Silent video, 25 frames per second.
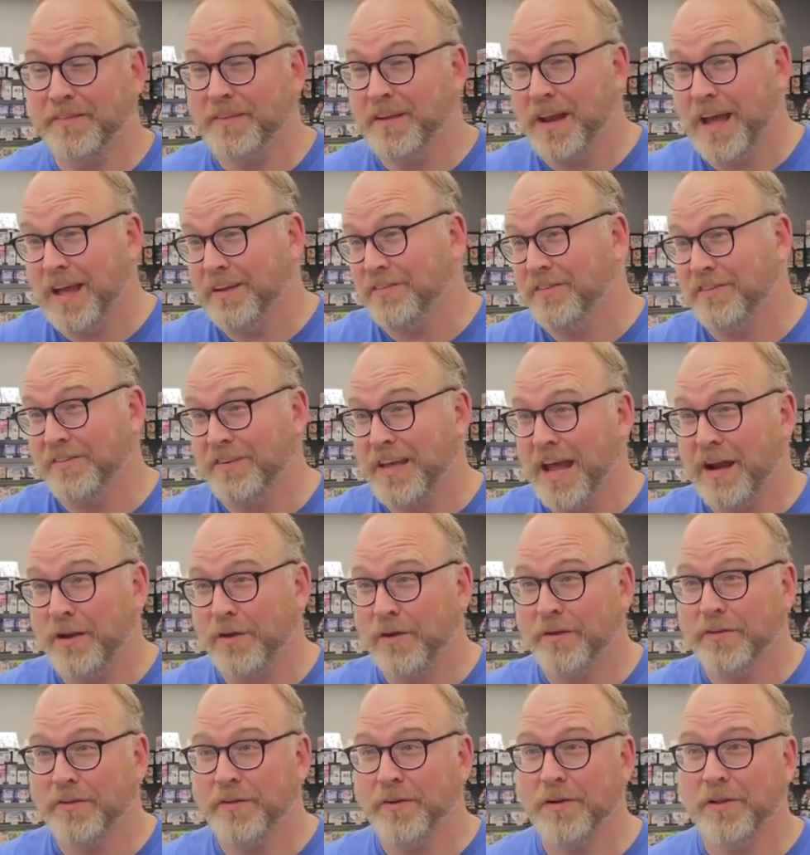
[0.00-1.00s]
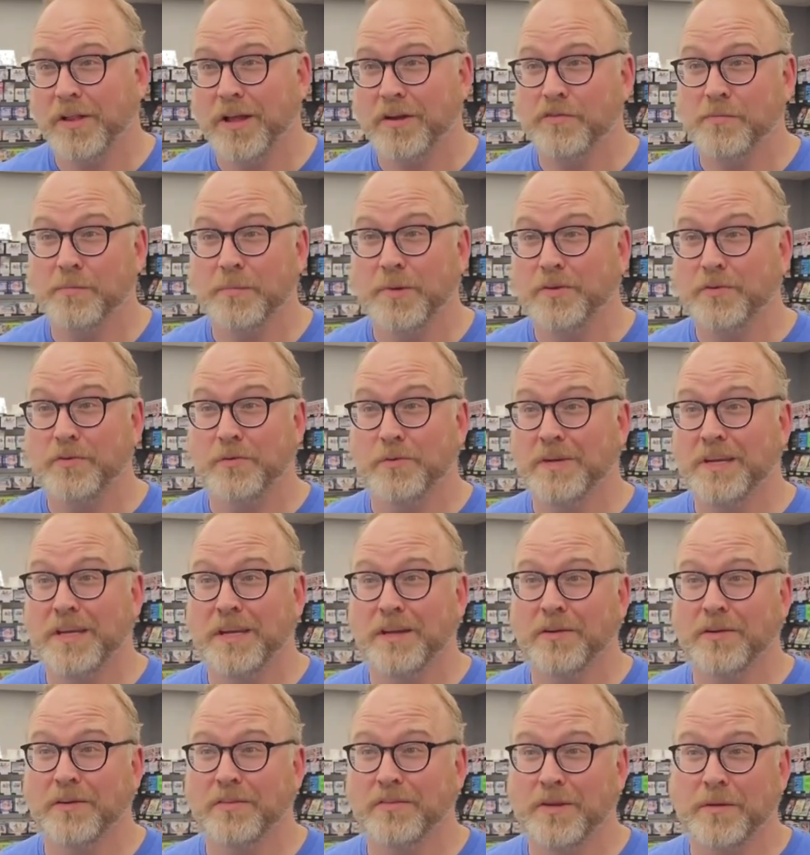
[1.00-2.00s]
to not just catalog their collection, but do
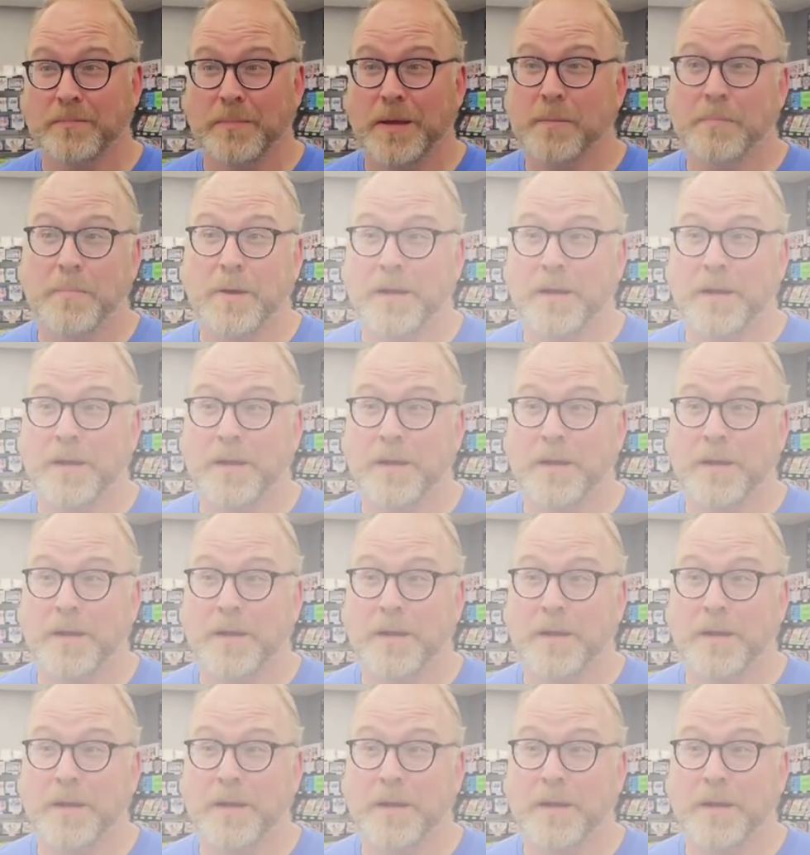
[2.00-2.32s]
deals and make